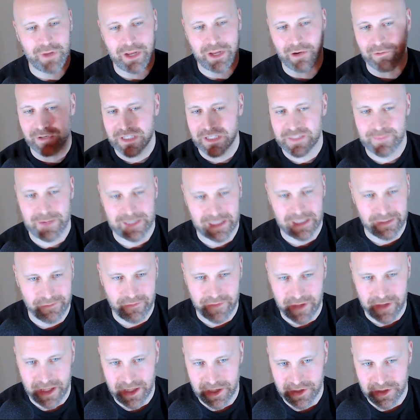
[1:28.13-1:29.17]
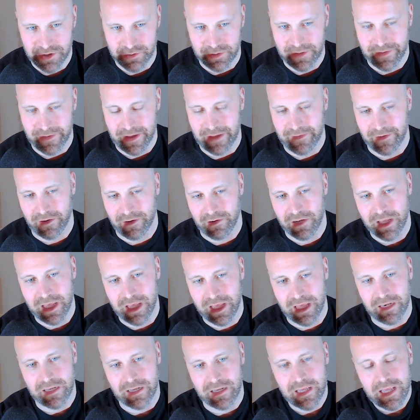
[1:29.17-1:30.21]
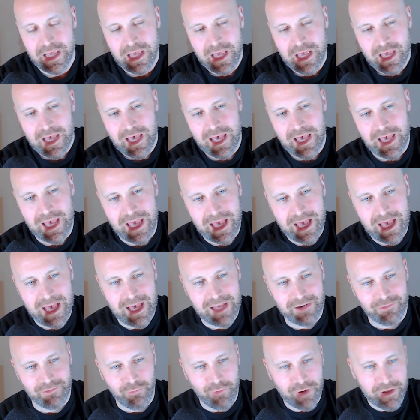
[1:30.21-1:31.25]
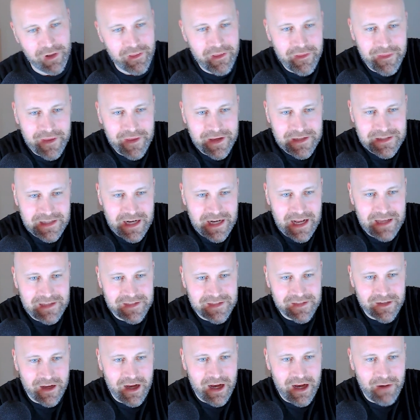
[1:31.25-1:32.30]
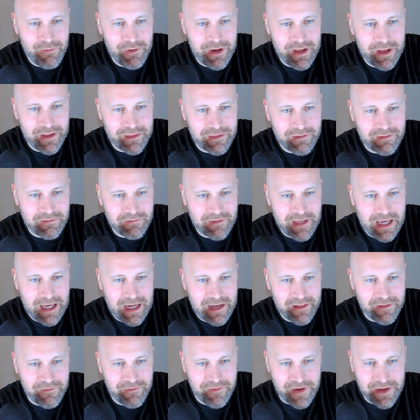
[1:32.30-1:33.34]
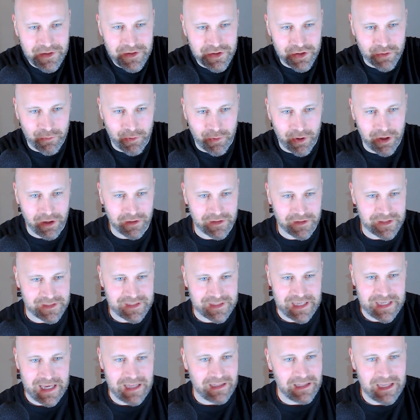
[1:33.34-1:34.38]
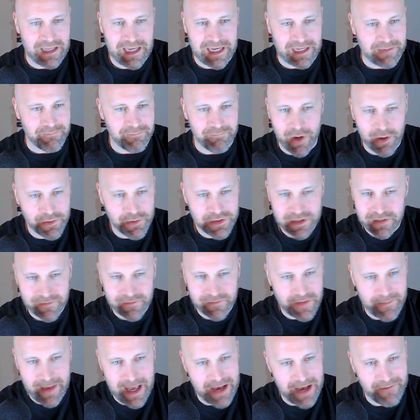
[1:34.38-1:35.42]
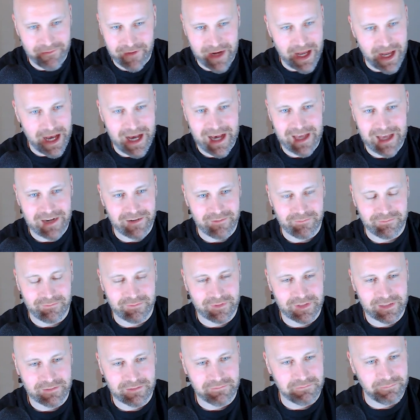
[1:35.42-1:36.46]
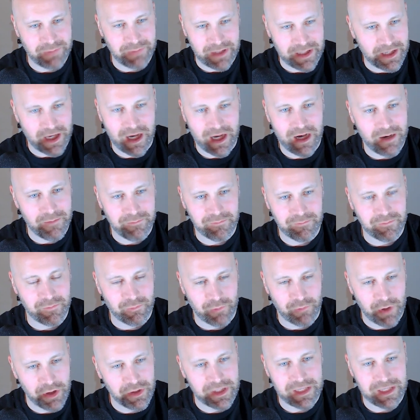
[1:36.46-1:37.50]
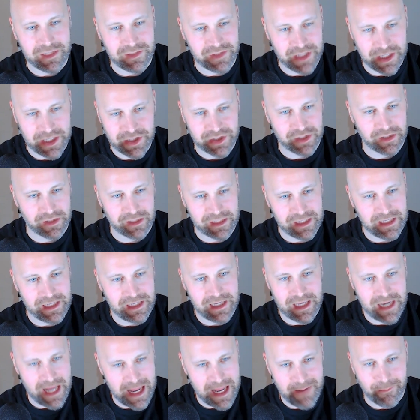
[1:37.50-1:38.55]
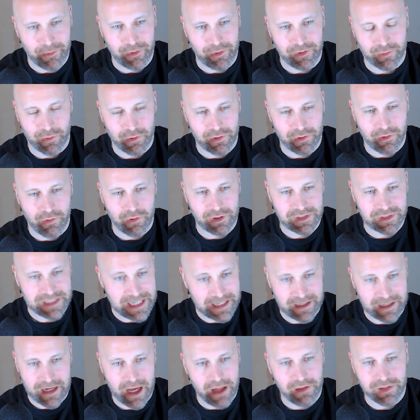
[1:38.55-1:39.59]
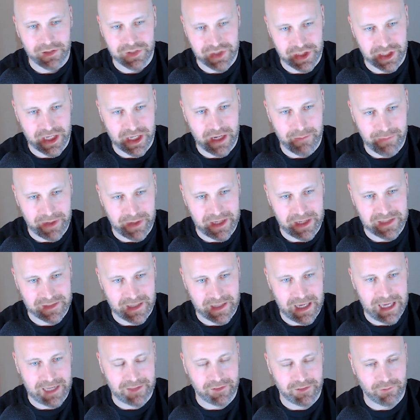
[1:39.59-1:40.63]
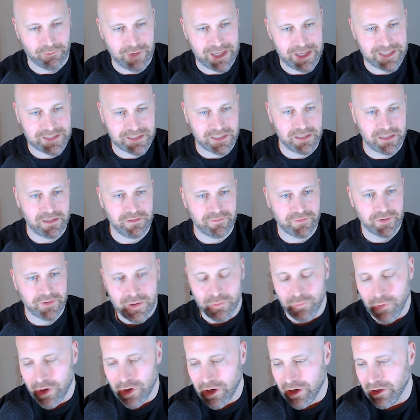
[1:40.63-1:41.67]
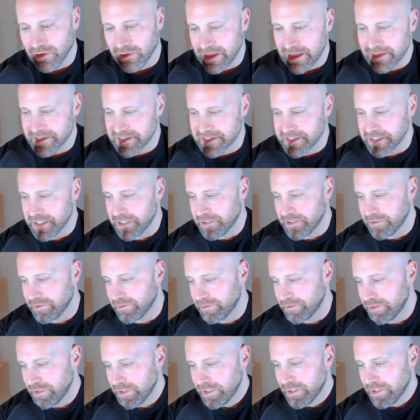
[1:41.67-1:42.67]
irrespective of the industry that they're in. And one of the things that I saw with kind of the venture world is that like most of them have not become really digitally enabled or technology companies like the rest of the world. And so,